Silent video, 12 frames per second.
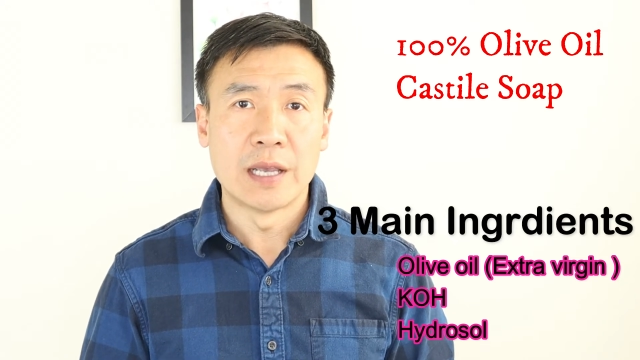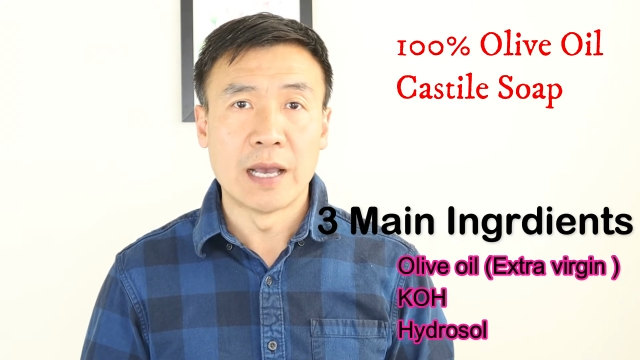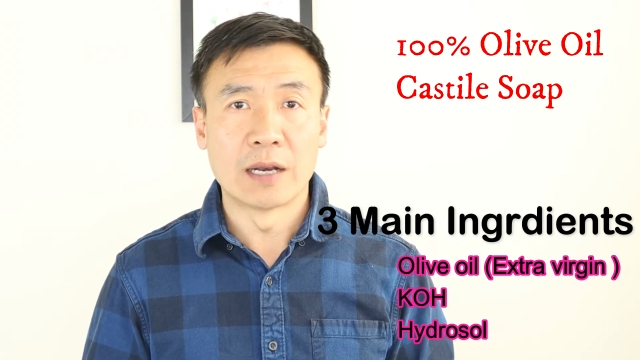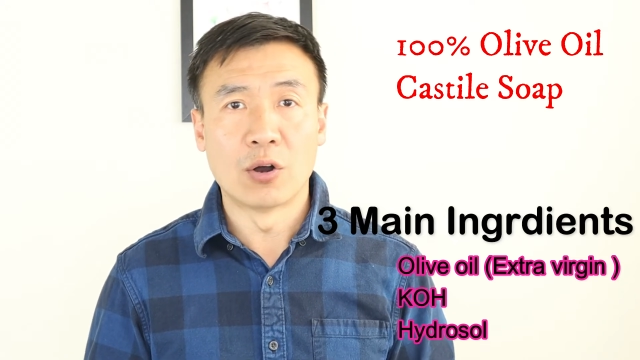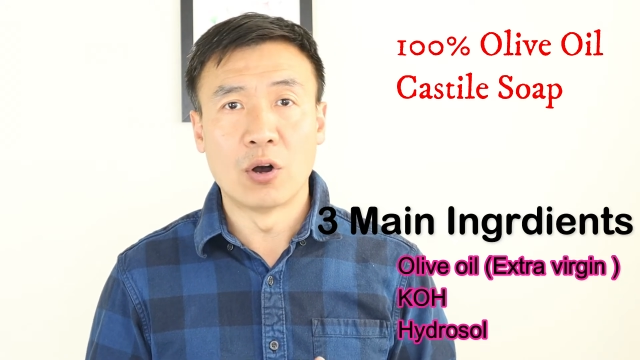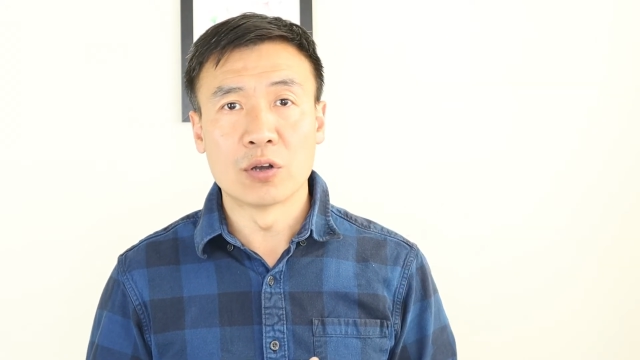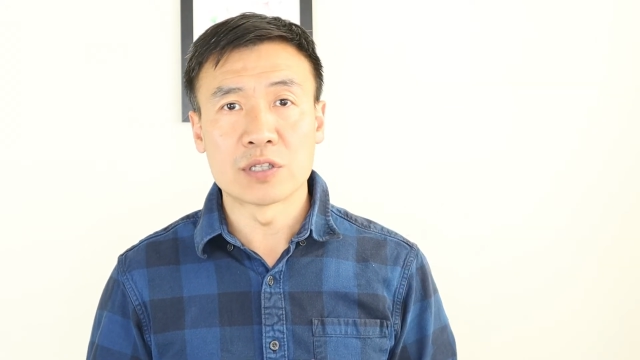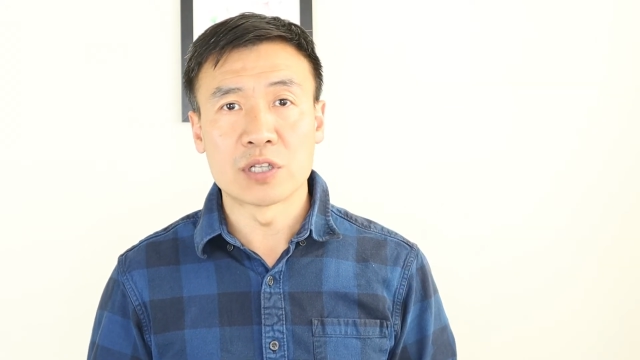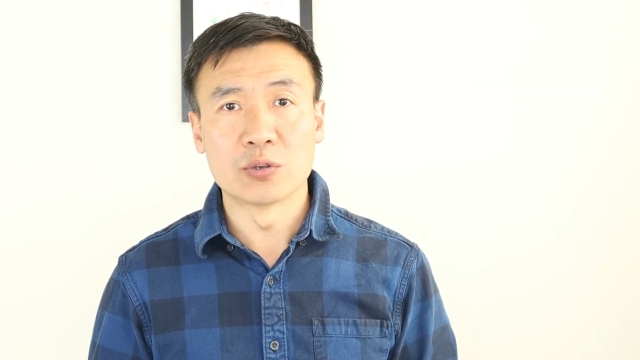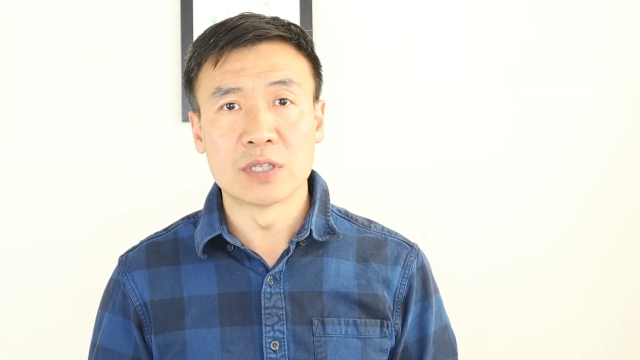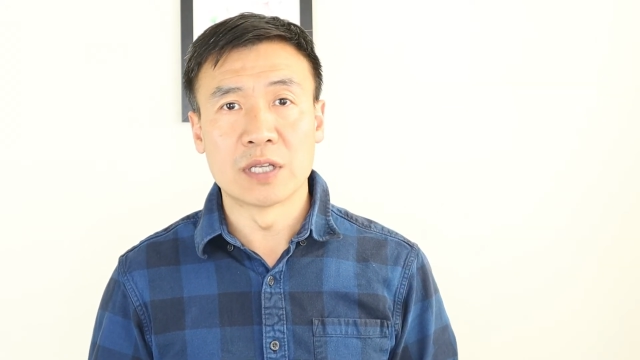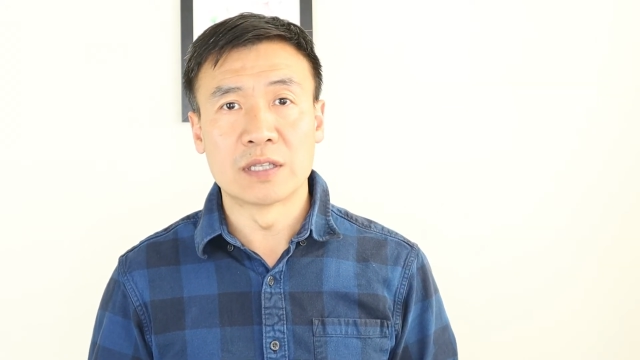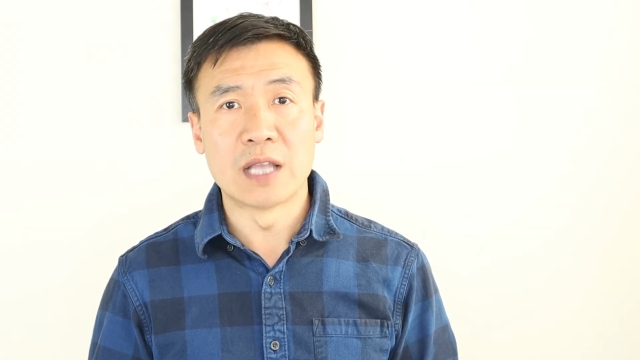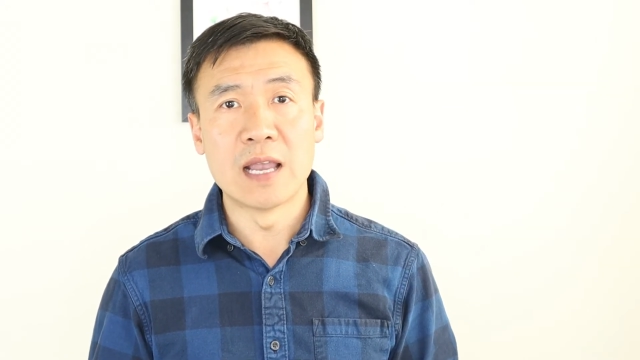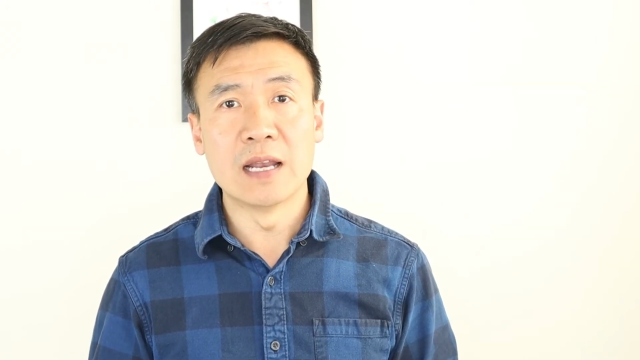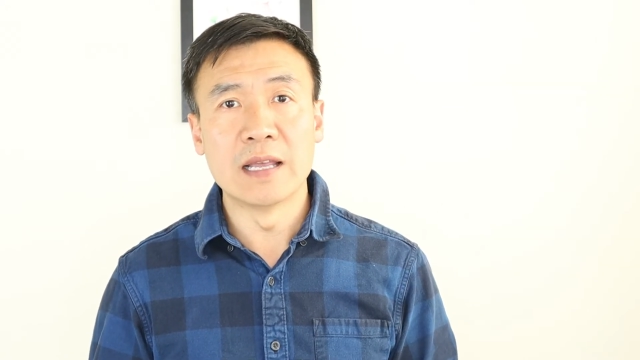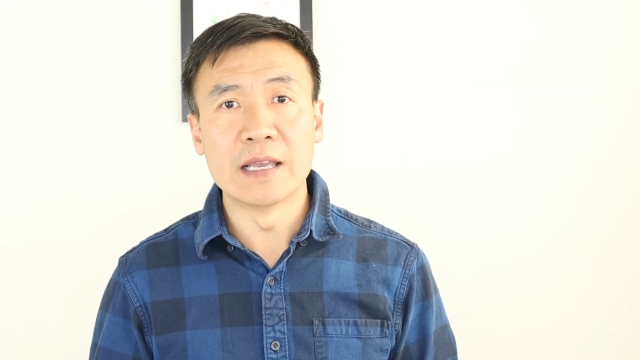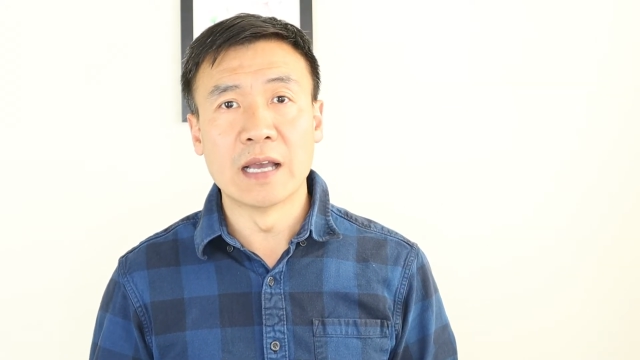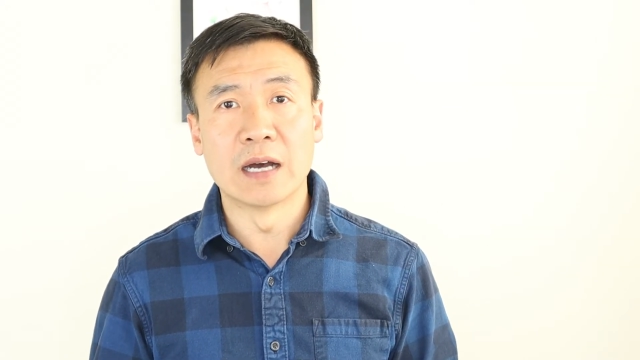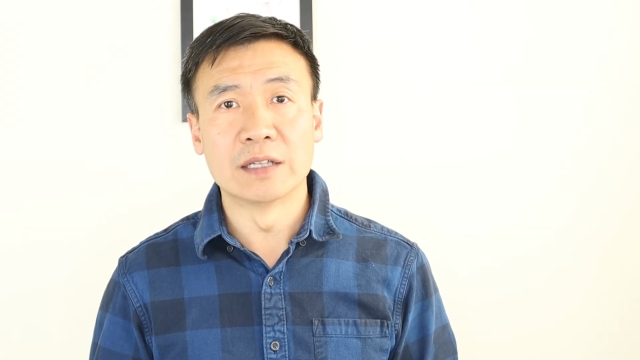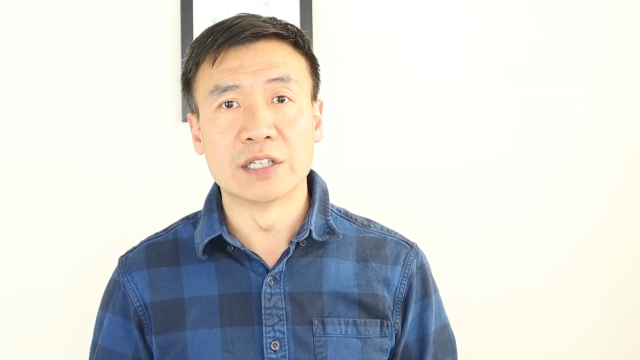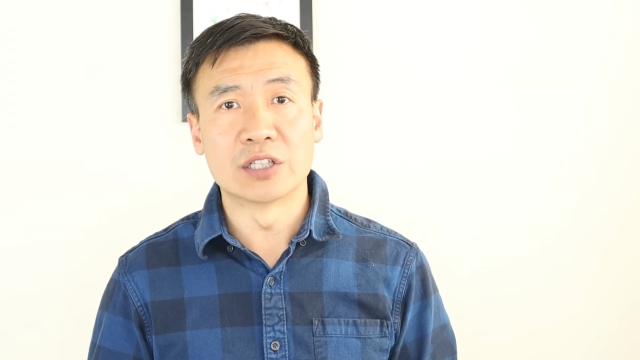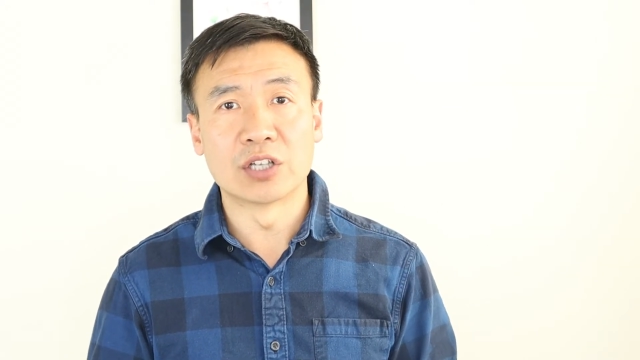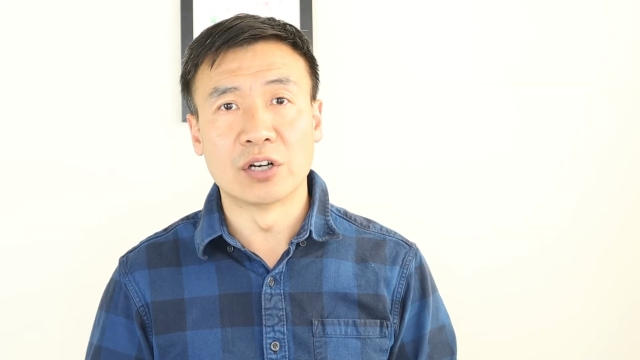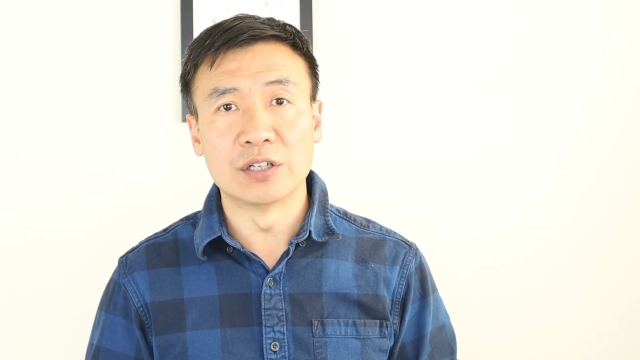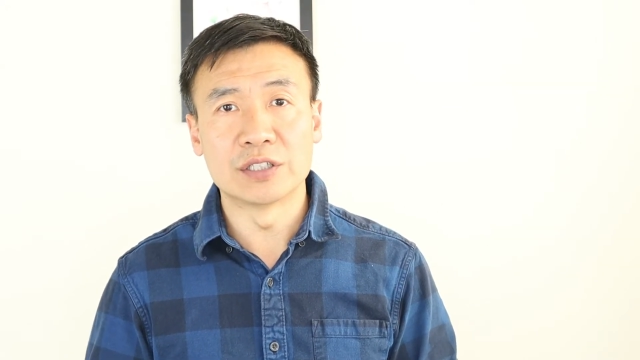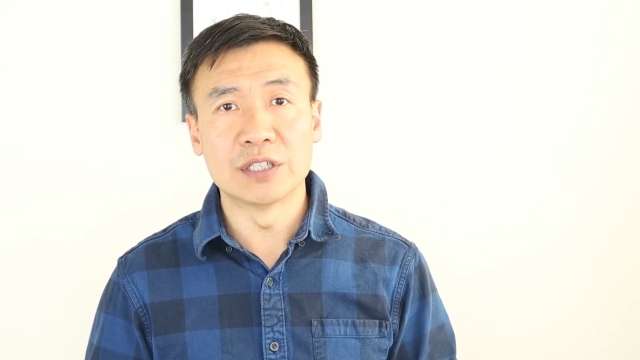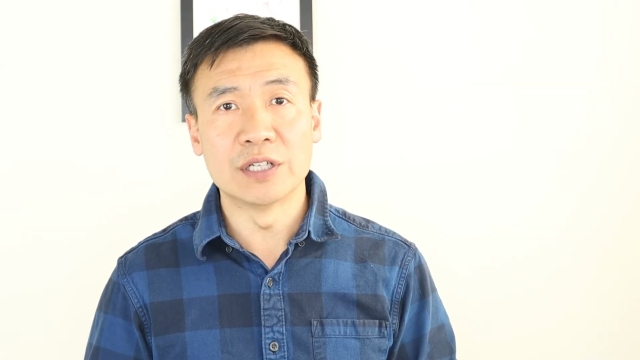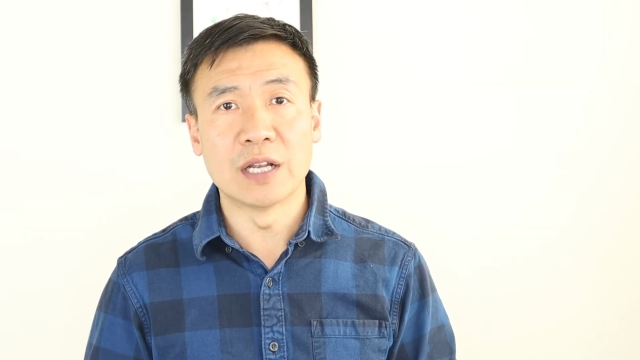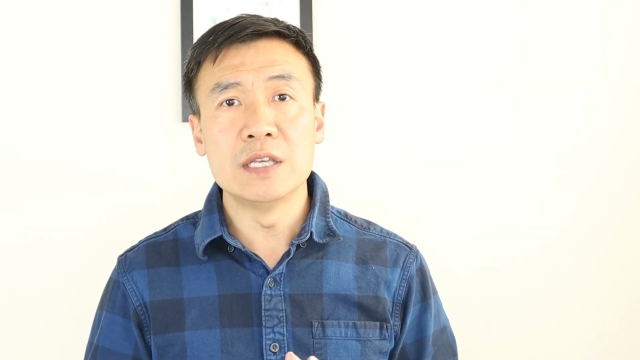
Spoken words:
and also the daily detergent.